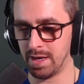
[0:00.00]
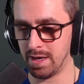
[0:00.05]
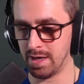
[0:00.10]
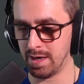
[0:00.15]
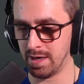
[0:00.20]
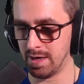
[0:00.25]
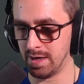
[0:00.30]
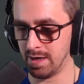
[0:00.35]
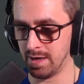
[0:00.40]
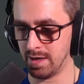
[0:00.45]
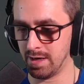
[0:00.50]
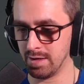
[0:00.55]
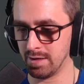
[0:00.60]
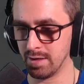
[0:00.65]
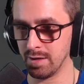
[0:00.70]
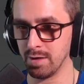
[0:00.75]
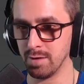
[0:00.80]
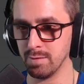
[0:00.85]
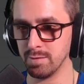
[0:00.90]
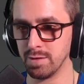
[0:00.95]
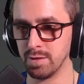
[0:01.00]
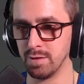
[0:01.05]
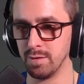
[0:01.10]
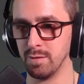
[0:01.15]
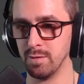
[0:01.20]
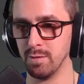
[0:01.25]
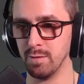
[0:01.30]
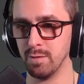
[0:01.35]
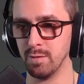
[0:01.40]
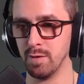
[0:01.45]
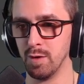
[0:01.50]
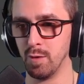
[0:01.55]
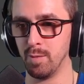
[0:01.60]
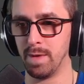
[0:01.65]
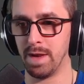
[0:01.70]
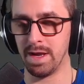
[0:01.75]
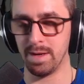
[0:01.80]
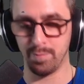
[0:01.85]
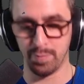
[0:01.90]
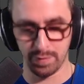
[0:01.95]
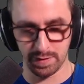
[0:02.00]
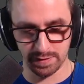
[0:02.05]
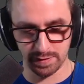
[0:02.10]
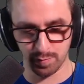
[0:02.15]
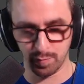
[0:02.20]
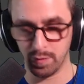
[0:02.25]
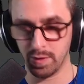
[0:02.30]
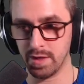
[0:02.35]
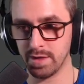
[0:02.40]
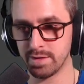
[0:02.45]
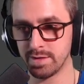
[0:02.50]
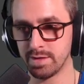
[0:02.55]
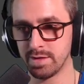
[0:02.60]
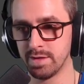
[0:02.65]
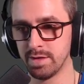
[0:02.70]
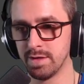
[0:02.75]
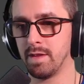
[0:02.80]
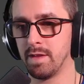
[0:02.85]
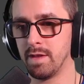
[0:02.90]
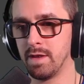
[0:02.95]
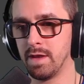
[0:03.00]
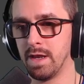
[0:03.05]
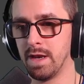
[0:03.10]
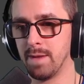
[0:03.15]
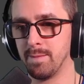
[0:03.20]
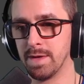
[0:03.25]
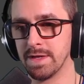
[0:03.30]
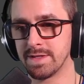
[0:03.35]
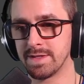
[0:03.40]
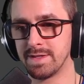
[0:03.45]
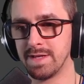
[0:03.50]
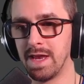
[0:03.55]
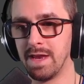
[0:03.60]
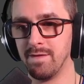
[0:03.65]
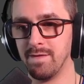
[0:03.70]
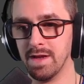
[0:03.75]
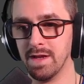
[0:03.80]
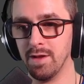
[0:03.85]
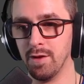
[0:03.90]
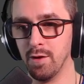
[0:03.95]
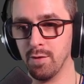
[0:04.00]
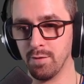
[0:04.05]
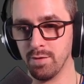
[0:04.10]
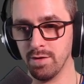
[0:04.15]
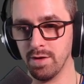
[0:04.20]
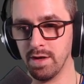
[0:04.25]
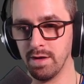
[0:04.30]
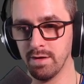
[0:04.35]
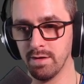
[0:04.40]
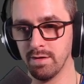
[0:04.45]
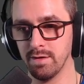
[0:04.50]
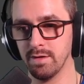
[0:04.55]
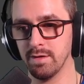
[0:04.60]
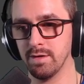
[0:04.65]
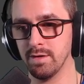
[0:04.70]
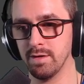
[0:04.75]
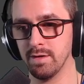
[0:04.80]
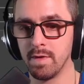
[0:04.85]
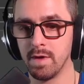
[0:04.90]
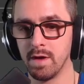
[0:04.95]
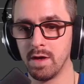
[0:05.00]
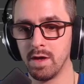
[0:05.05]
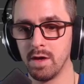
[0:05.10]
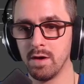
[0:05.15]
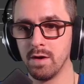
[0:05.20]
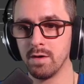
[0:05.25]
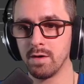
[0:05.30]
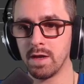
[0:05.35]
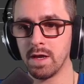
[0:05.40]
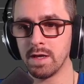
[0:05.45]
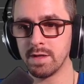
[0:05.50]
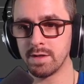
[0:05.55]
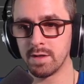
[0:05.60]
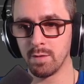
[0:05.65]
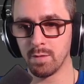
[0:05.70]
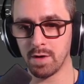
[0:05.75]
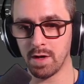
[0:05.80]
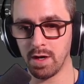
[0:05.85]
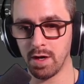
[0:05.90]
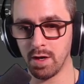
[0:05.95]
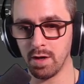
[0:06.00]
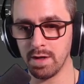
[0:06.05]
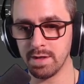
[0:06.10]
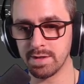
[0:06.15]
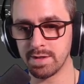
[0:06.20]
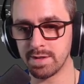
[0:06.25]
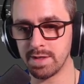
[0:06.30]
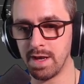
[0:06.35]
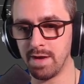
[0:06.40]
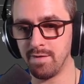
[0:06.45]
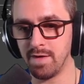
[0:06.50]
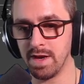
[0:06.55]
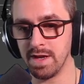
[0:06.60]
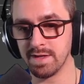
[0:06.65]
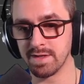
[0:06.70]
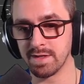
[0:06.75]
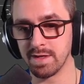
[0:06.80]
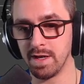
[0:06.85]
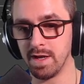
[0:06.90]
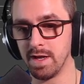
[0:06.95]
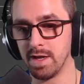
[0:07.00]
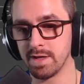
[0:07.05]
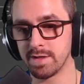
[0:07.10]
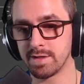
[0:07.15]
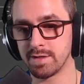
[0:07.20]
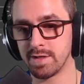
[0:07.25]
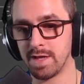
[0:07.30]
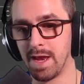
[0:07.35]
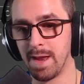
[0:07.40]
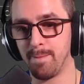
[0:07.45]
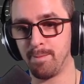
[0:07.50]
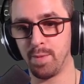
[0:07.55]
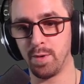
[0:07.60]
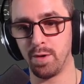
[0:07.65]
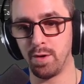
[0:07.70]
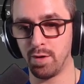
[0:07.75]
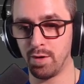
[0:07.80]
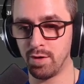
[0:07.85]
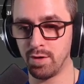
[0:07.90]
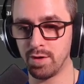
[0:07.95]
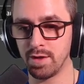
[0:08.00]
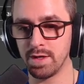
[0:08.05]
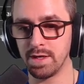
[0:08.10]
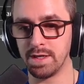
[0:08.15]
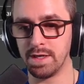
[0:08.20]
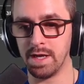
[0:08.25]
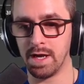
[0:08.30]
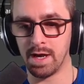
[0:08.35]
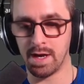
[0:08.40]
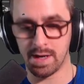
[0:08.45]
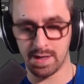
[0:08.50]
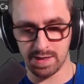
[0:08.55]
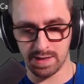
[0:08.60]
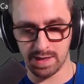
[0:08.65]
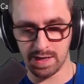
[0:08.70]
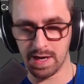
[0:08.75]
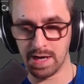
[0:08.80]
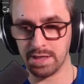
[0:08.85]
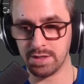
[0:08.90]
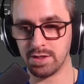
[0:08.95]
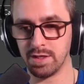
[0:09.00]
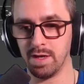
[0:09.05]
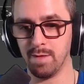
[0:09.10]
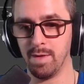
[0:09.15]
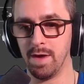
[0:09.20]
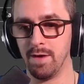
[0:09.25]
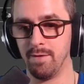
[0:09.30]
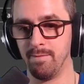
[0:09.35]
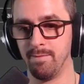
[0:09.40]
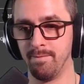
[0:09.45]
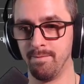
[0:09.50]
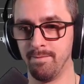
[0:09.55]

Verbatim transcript: and go to Notepad++ and I'm going to save it locally. Okay, so we're going to go ahead and save it as uh, sample.html.